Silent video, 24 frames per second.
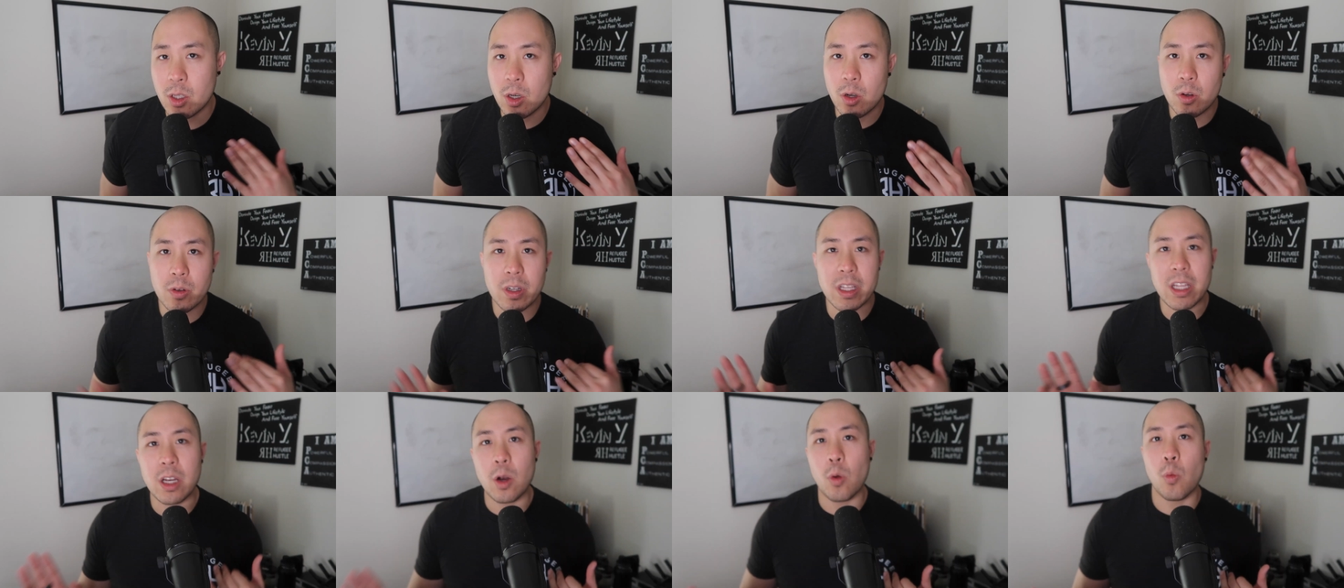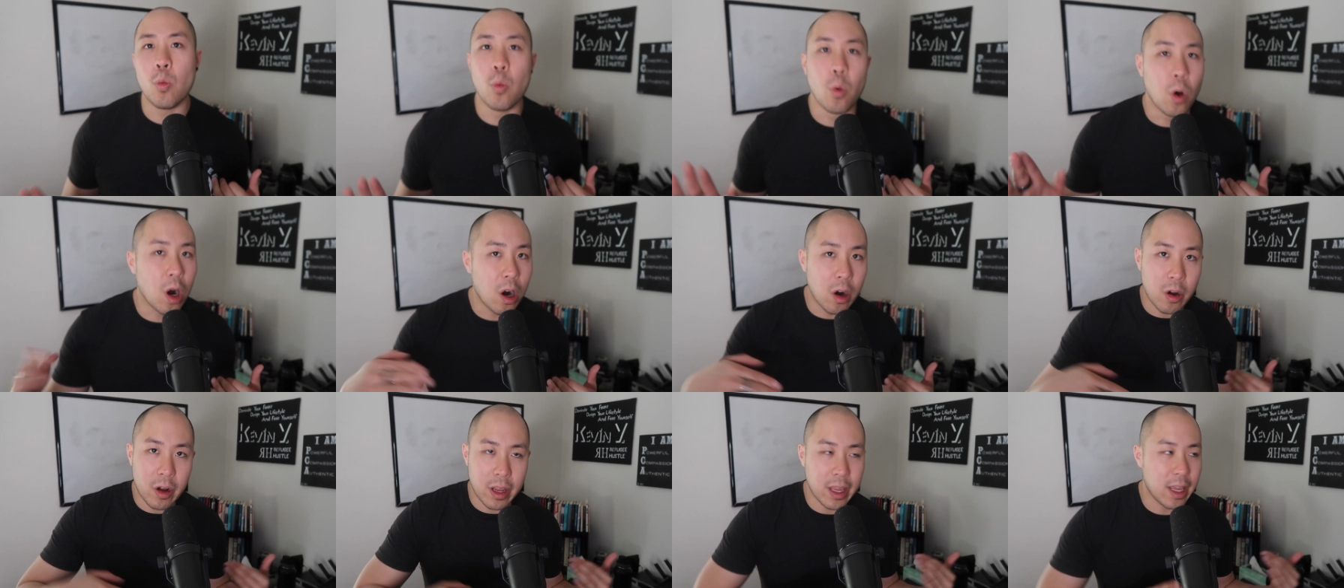you don't need to
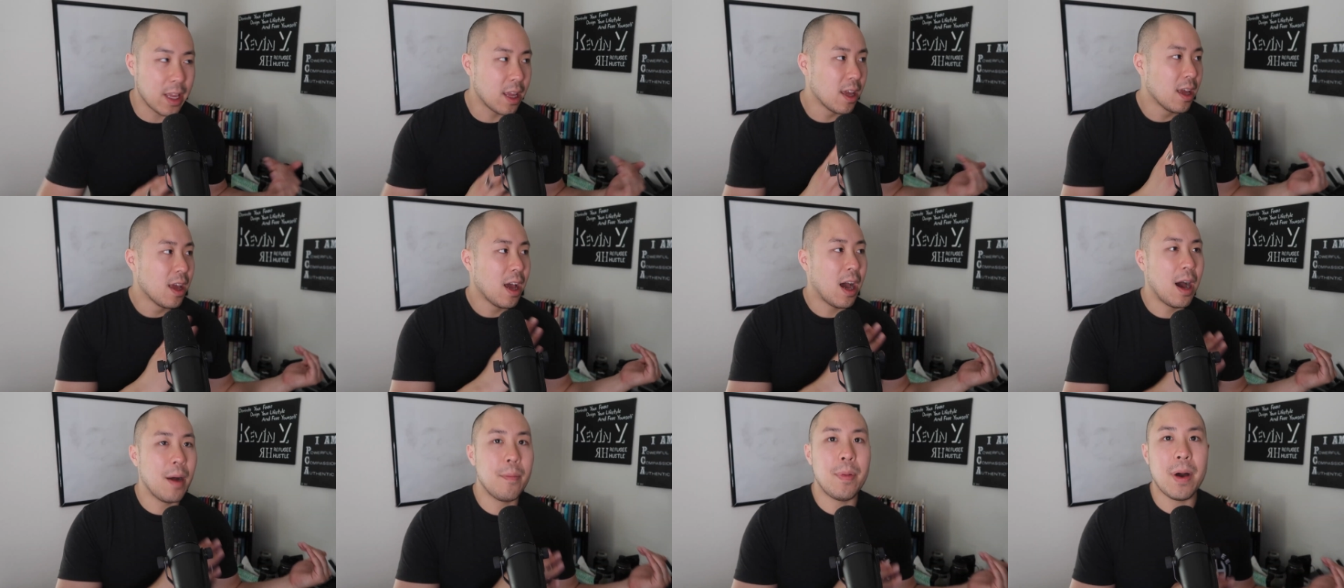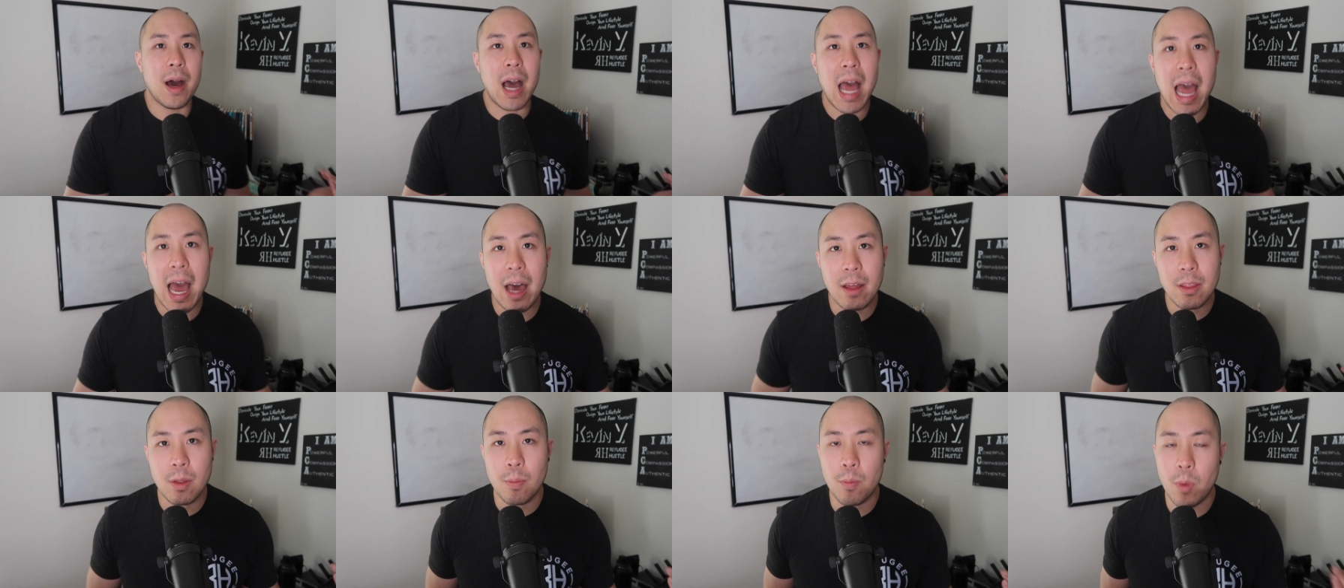worry about
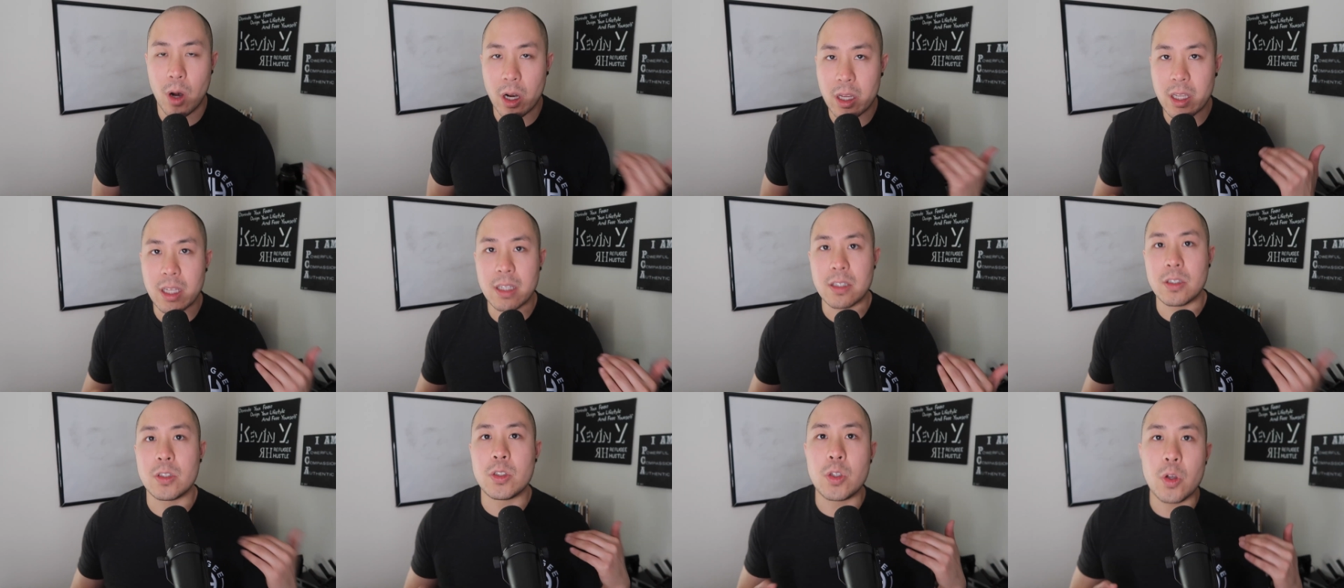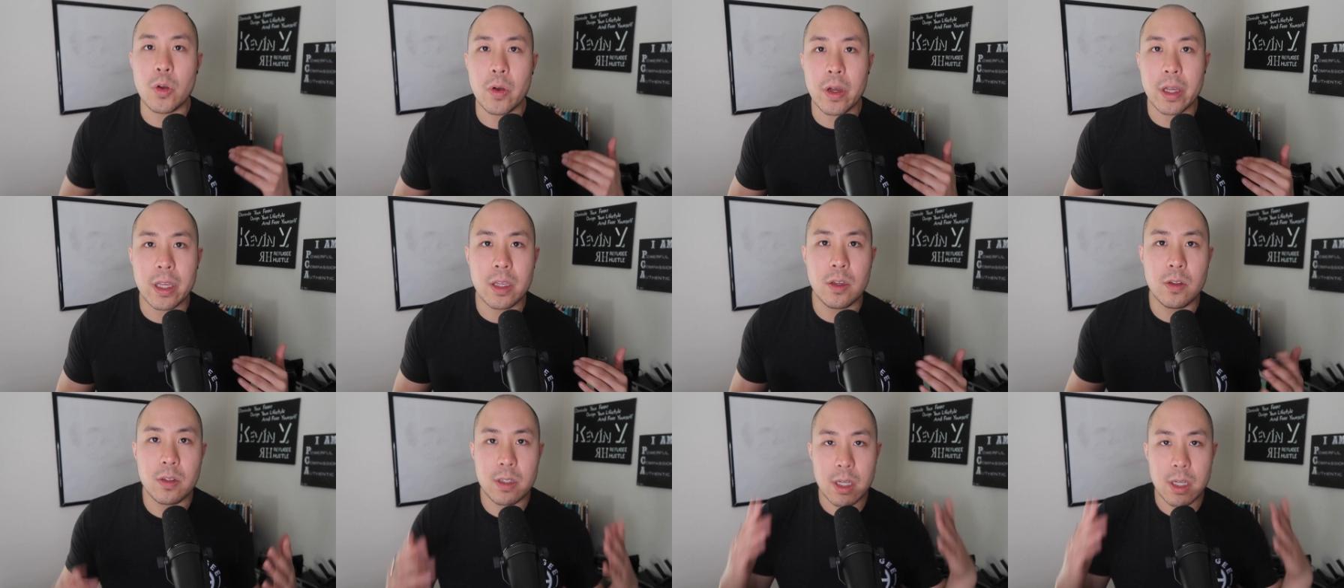how the market is doing.